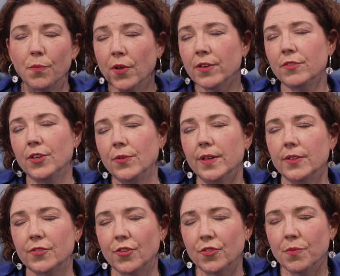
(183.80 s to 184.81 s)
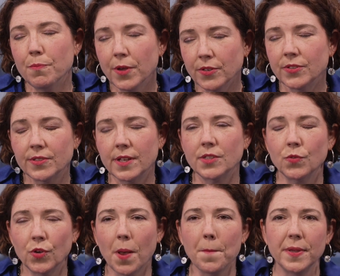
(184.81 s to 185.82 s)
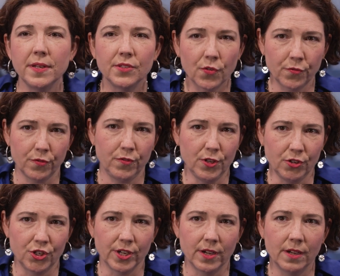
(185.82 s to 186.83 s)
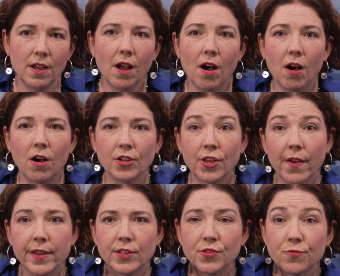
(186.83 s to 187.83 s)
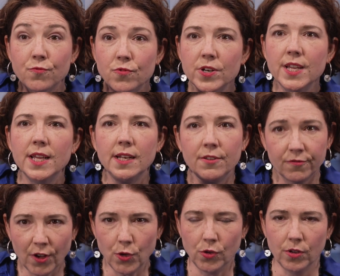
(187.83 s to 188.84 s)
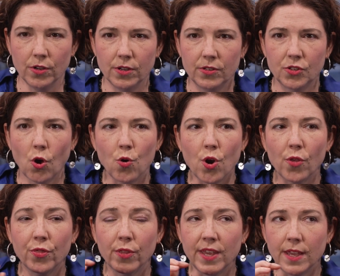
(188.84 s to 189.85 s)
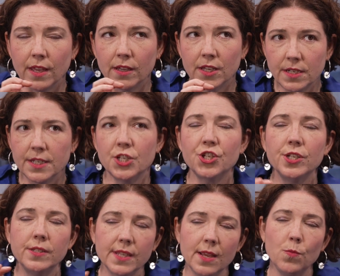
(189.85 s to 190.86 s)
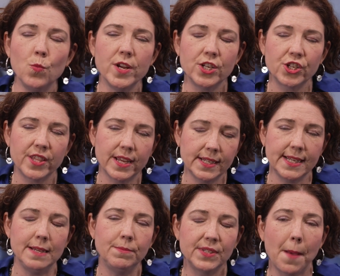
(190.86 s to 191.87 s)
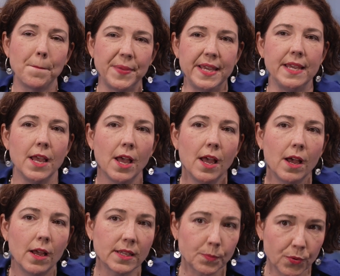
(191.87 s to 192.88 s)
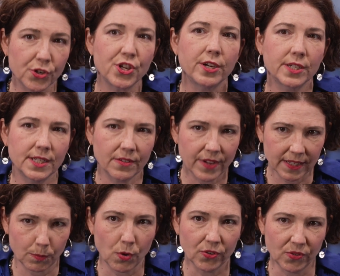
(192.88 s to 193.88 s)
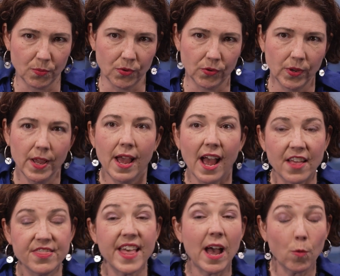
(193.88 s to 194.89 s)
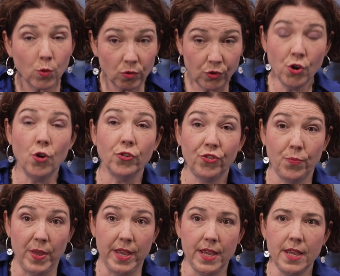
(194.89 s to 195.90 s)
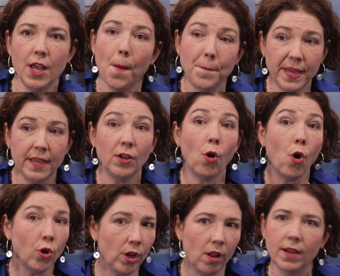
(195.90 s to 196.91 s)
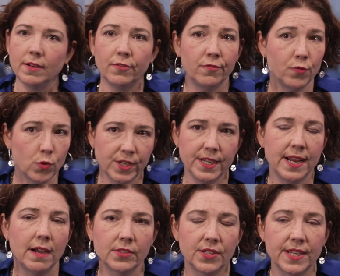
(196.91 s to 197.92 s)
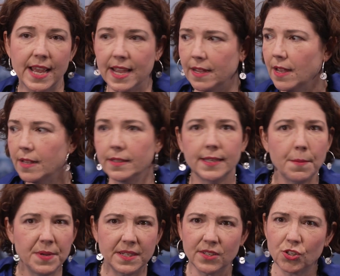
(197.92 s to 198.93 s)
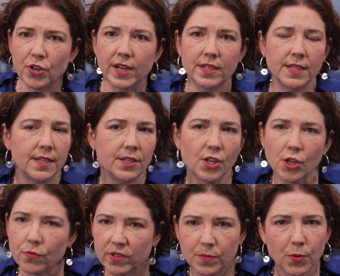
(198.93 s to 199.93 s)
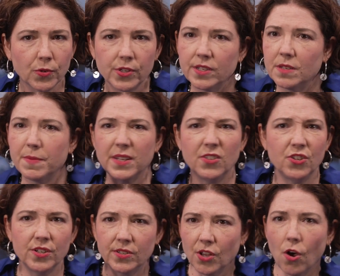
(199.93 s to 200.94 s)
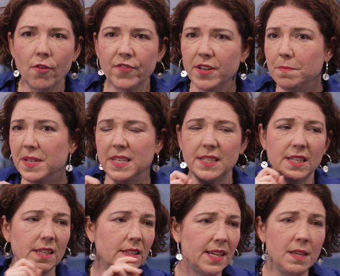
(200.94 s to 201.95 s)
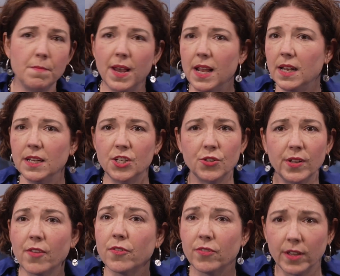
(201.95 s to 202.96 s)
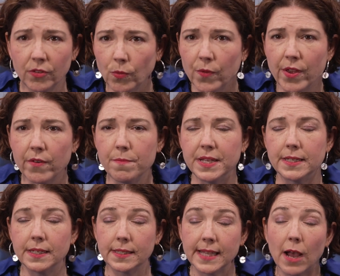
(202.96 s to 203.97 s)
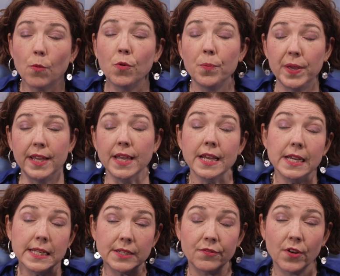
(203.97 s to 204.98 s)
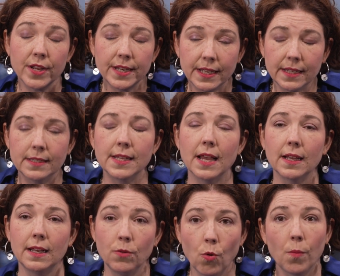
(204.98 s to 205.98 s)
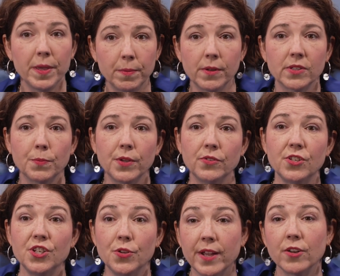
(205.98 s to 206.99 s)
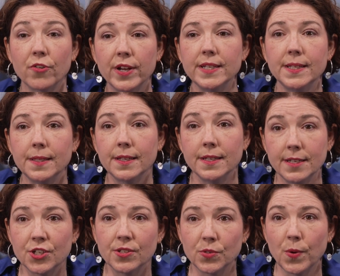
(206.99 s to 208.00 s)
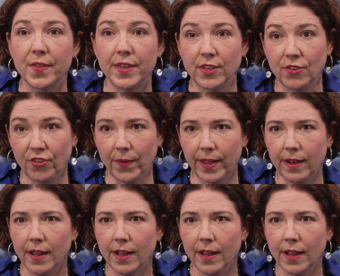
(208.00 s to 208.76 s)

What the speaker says: My view is that the most successful companies of the future are going to really focus on the conditions in which their teams can be as productive as possible. And that will not be being online for 14 hours a day, semi-distracted, responding to messages, half in meetings, emailing and doing other things while they're in meetings. That will be defining exactly what people are supposed to do and creating the conditions where they can do it.